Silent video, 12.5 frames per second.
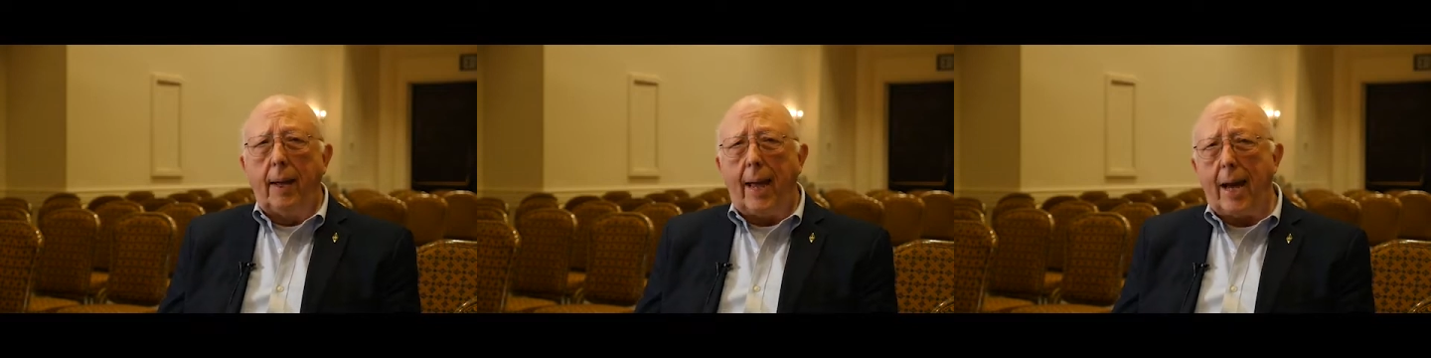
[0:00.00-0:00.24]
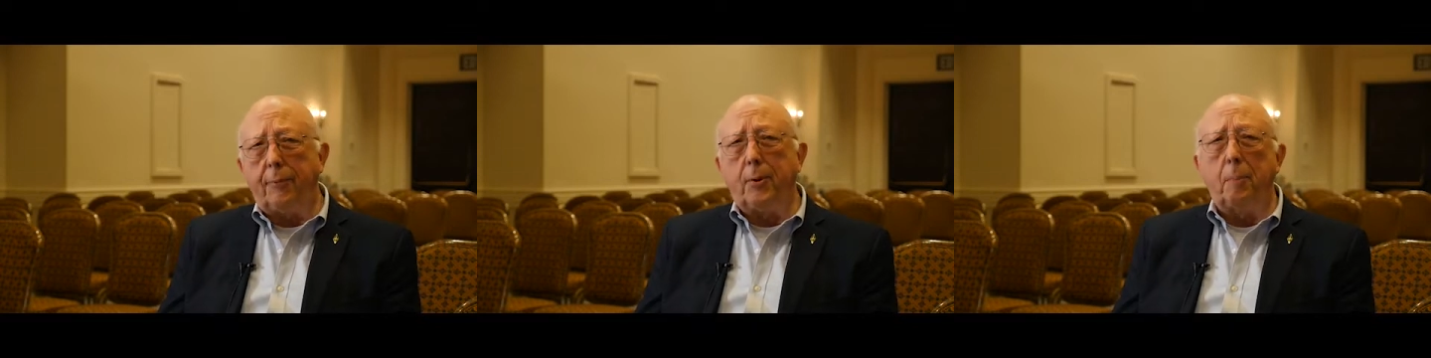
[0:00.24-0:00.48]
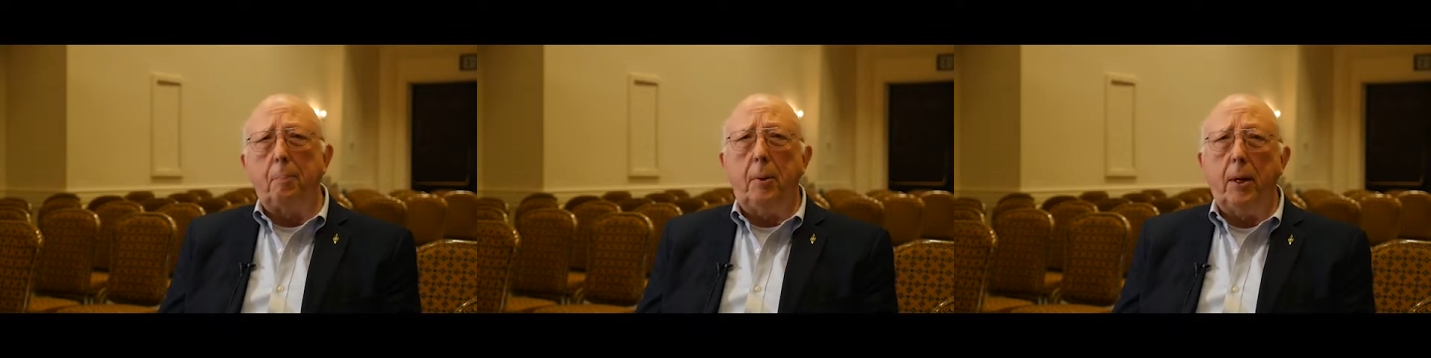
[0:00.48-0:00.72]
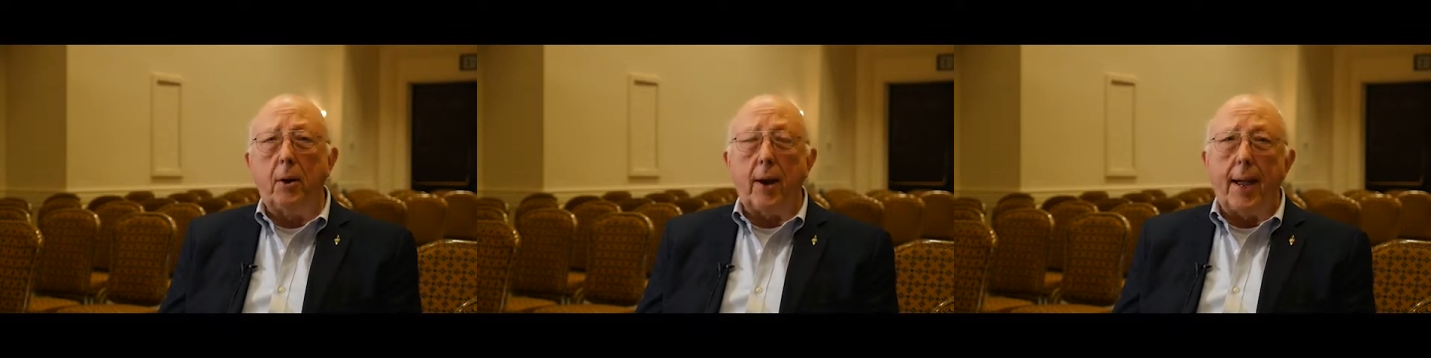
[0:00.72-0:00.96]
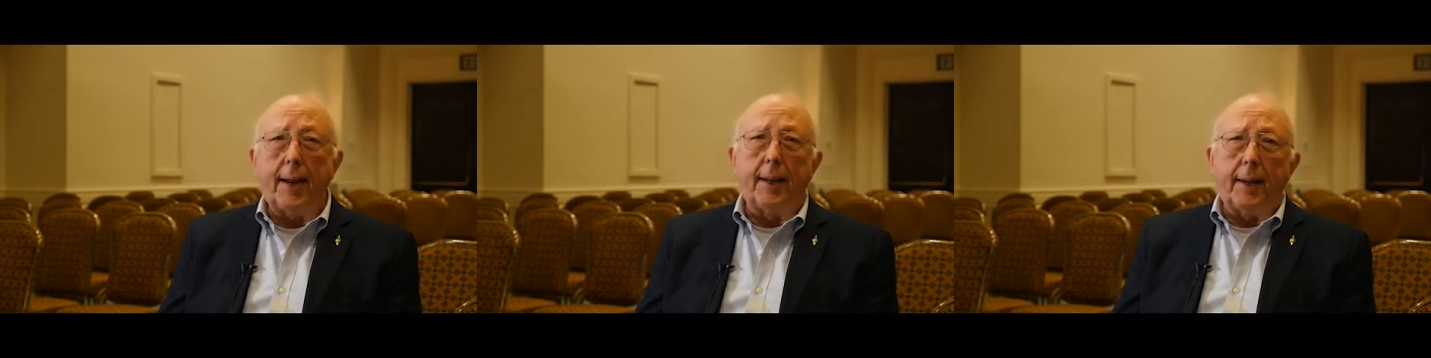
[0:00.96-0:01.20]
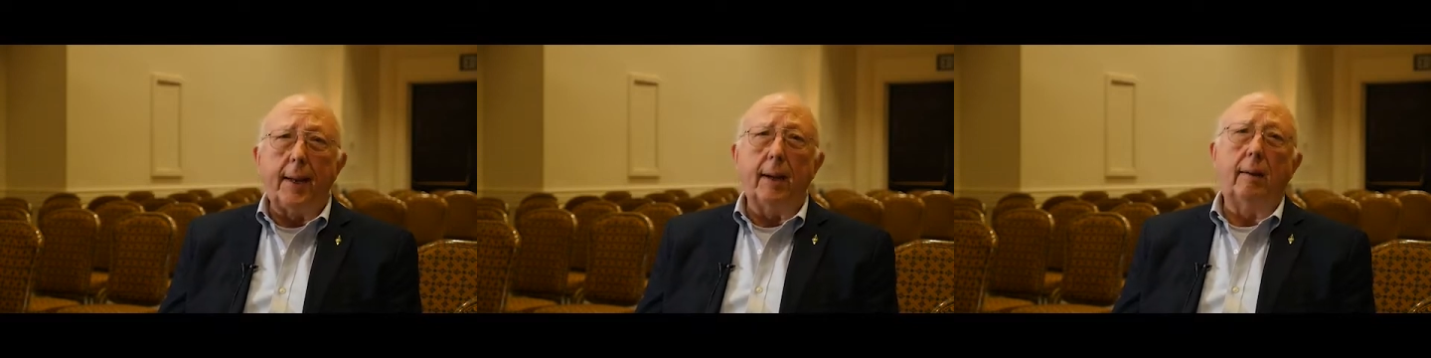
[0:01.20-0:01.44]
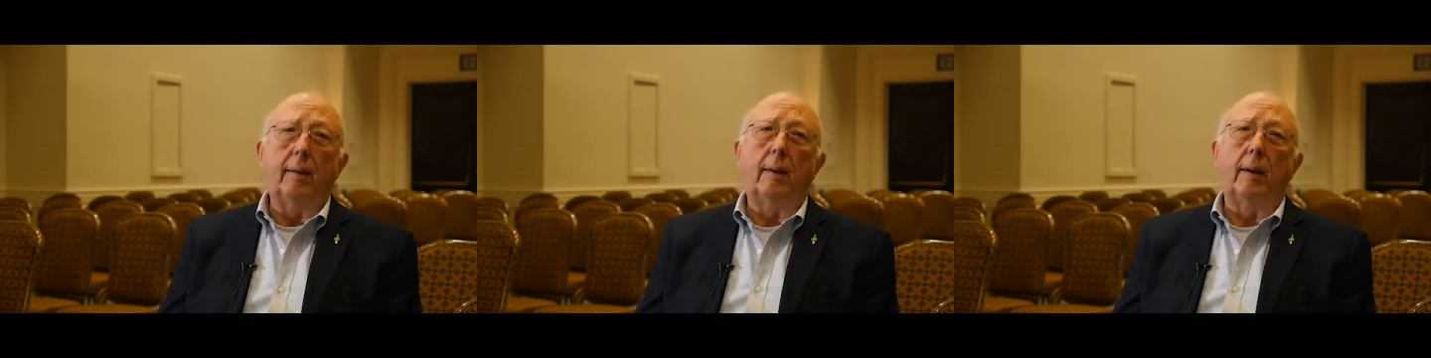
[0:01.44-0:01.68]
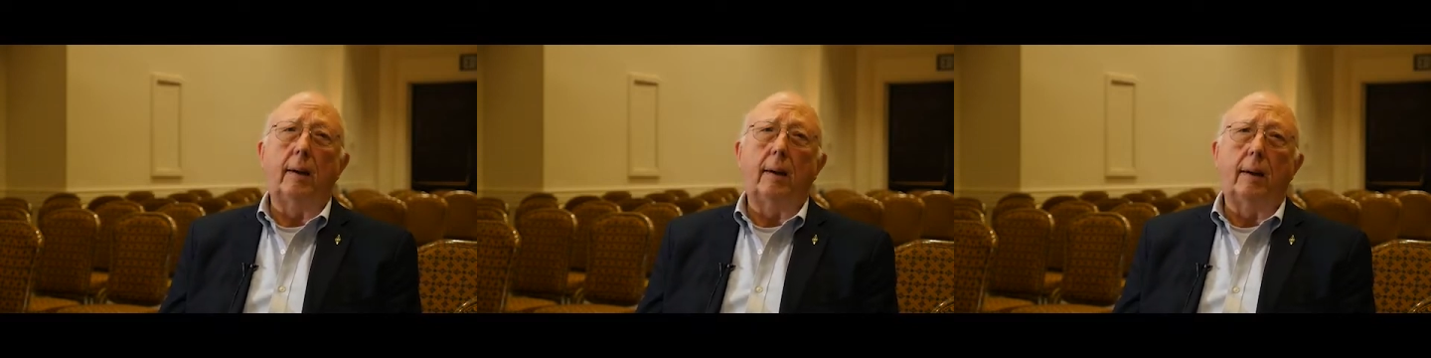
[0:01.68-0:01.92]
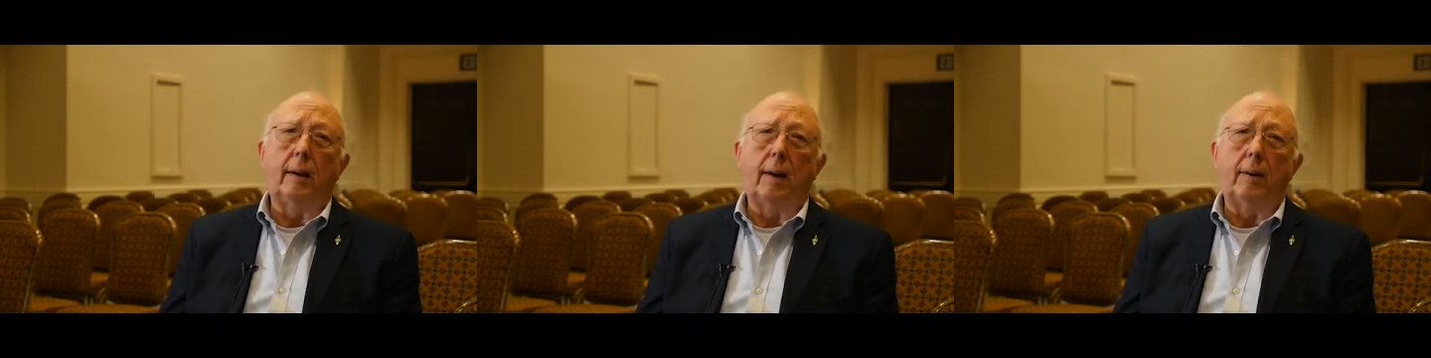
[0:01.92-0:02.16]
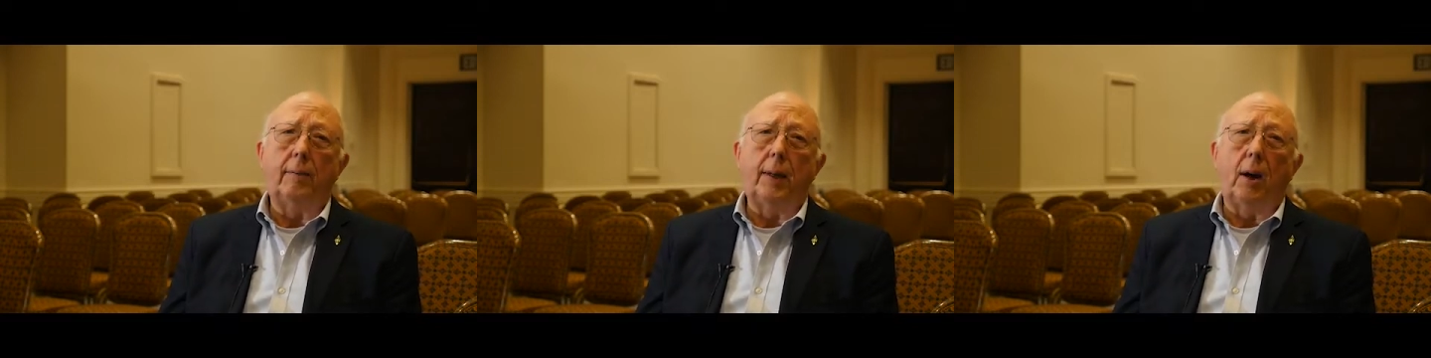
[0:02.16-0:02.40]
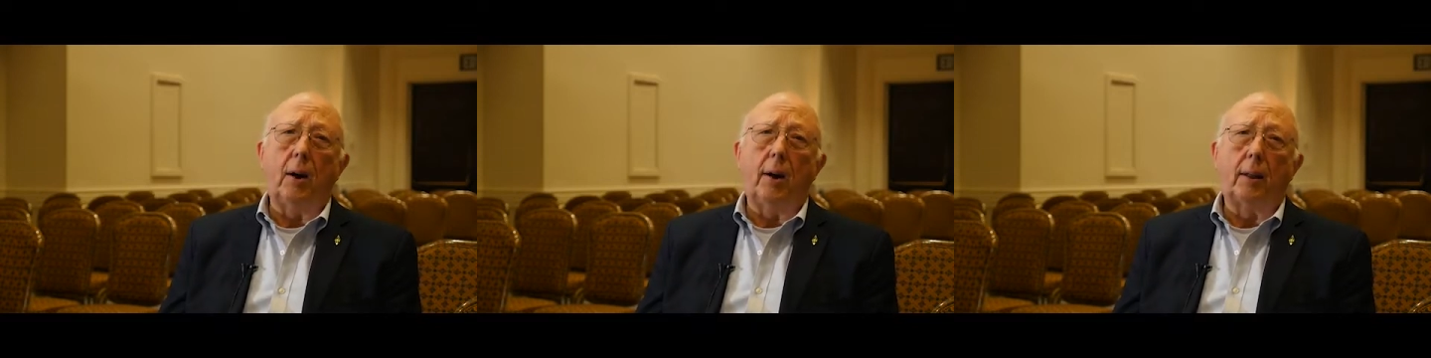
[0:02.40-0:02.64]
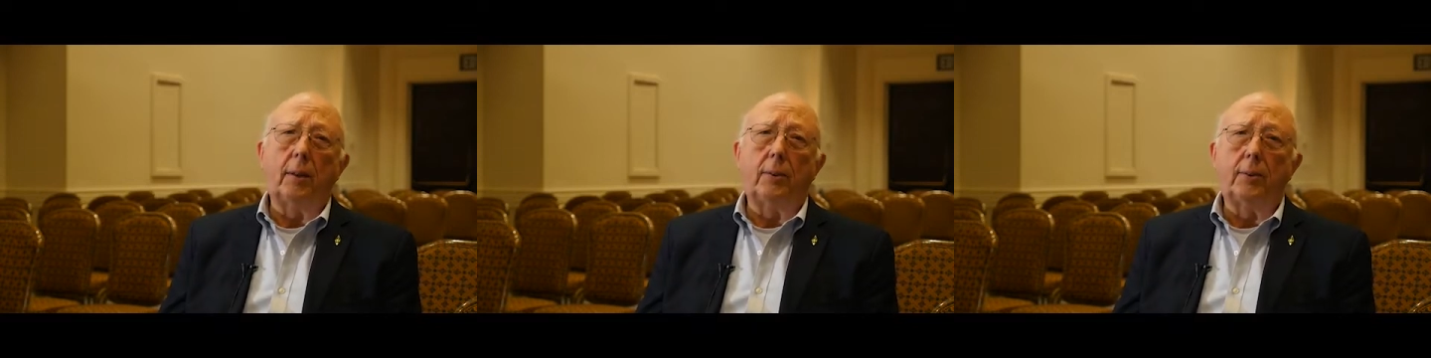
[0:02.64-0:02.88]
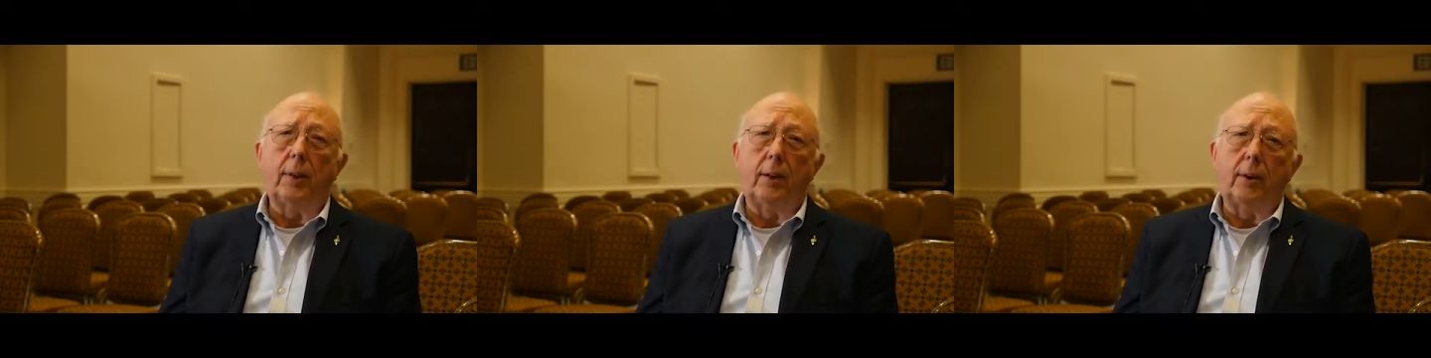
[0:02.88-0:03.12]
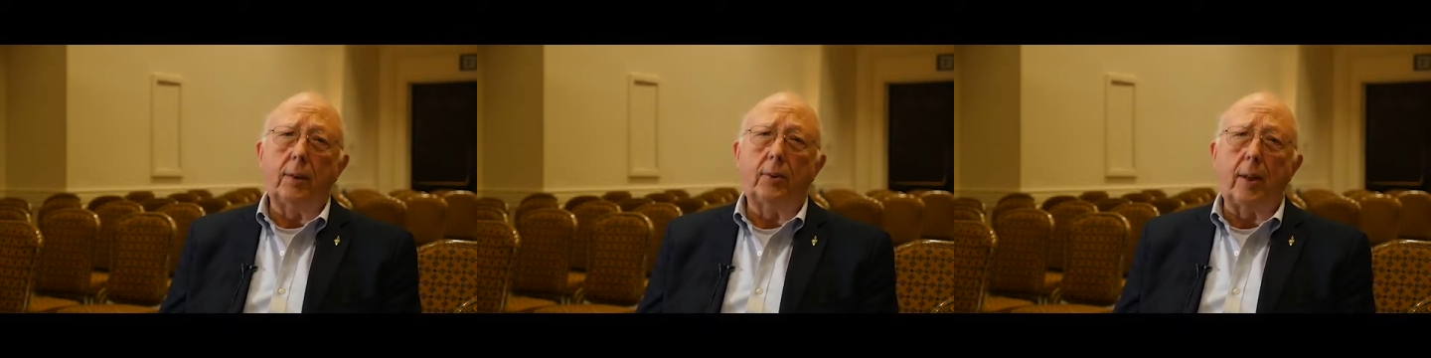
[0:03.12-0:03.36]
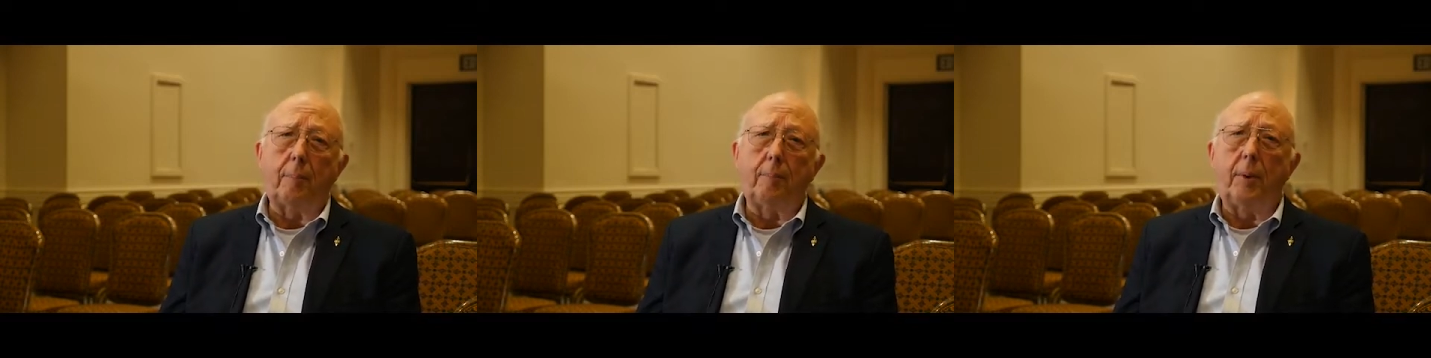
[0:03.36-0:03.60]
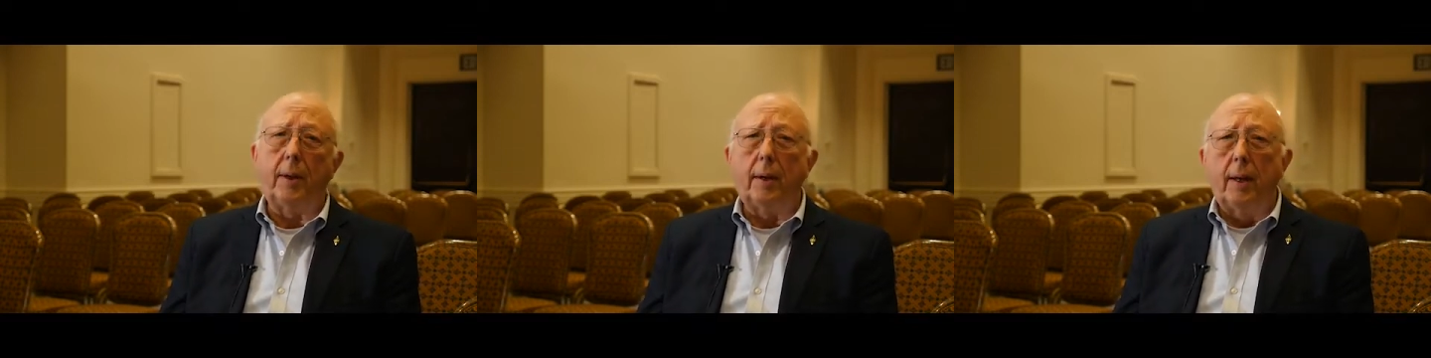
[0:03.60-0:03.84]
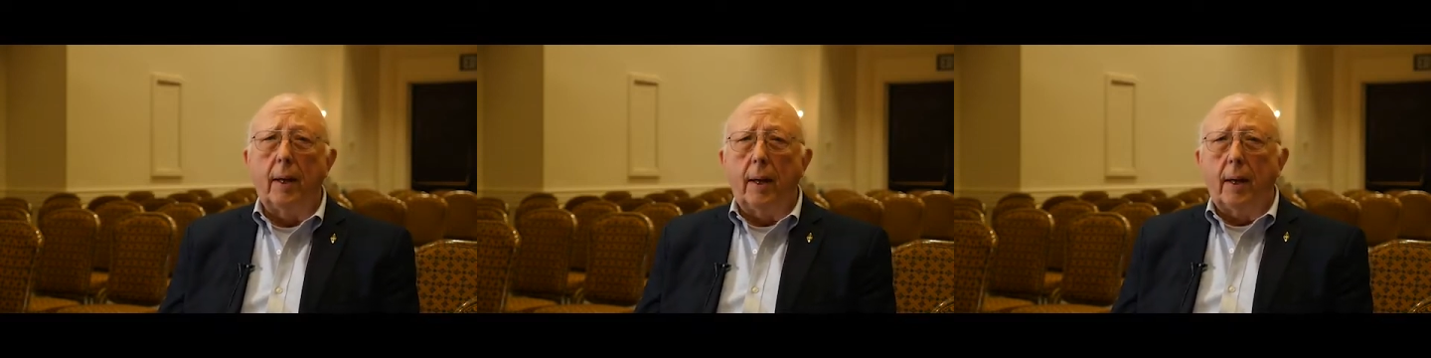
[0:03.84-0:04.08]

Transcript: After peer editing uh, of the articles that are accepted,